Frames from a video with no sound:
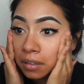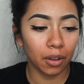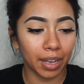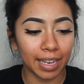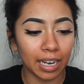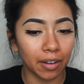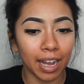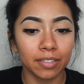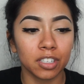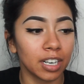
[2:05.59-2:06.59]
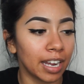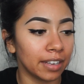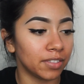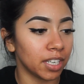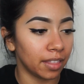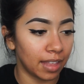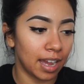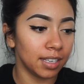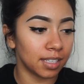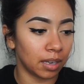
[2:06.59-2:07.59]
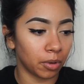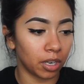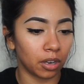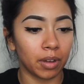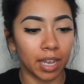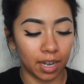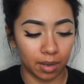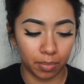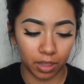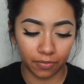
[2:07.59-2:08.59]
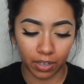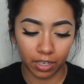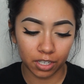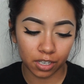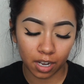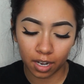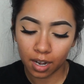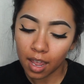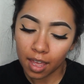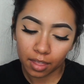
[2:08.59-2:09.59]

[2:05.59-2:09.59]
Okay, now after I have done that, I'm going to go ahead and put the foundation on.